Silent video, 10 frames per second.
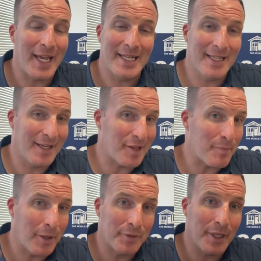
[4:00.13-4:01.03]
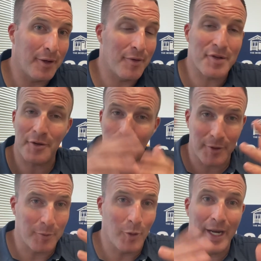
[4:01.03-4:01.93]
Until it gets bulldozed or
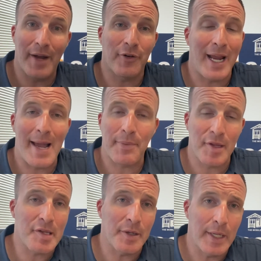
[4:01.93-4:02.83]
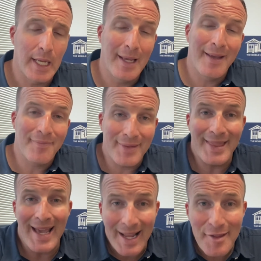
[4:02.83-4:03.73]
whatever happens to it,
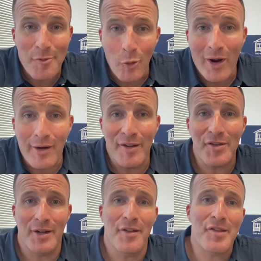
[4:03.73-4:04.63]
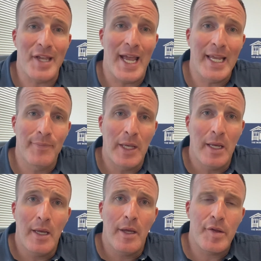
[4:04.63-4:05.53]
that's where it's gonna stay.
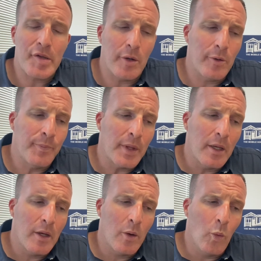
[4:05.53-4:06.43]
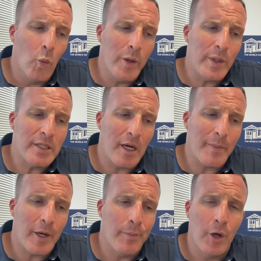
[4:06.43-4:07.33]
So when we talk
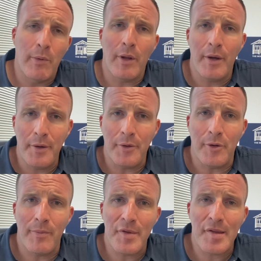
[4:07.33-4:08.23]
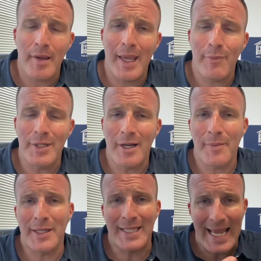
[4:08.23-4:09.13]
about mobile homes and we talk
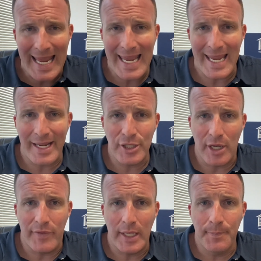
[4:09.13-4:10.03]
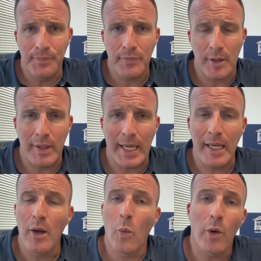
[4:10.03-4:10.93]
about the age of it, okay,
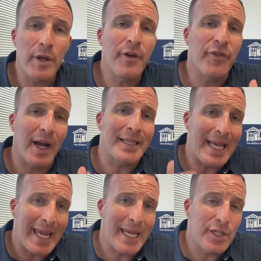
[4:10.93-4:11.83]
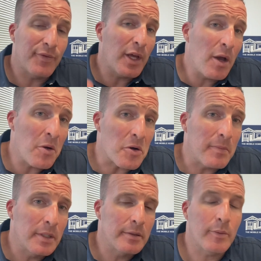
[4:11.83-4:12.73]
where do you find the age of the home?
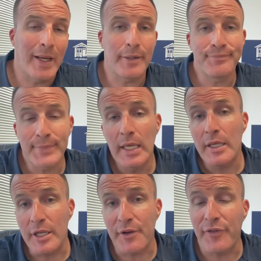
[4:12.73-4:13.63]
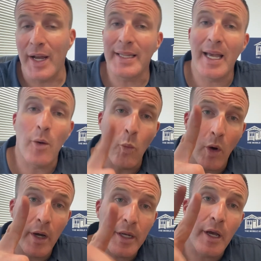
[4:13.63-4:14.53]
Well, you can find that
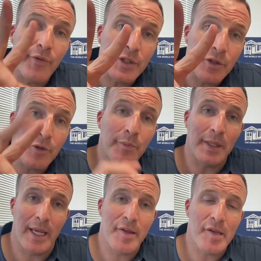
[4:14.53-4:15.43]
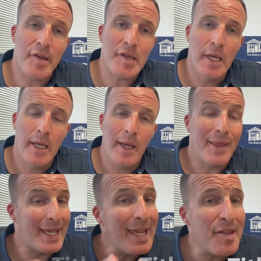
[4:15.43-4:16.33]
one of two places. The
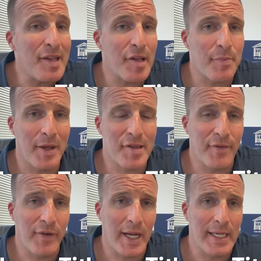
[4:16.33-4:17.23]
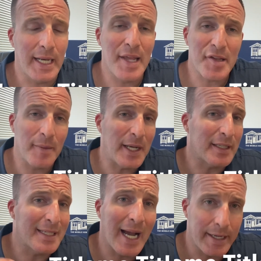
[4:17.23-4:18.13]
easiest place to find it is going to be on the
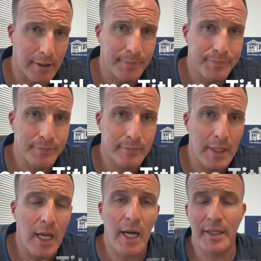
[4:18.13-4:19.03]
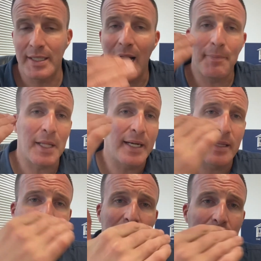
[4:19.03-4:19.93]
title. On the top line of the
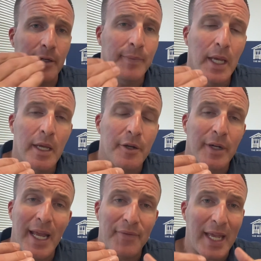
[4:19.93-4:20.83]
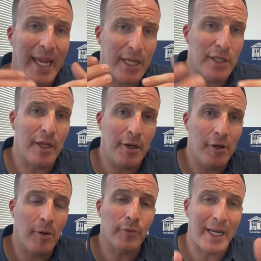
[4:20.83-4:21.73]
title, you're going to have the age of the
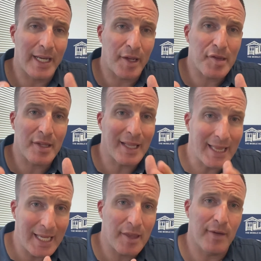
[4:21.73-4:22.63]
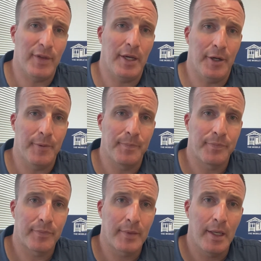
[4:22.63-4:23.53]
home right next to the length of the home.
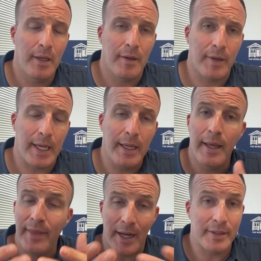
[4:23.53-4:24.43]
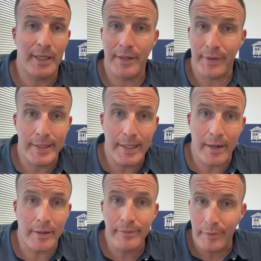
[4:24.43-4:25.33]
Okay, that'll tell you right
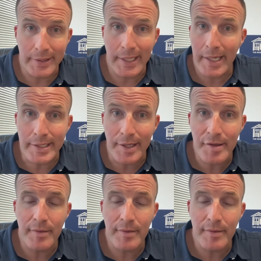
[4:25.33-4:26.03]
there what the age is.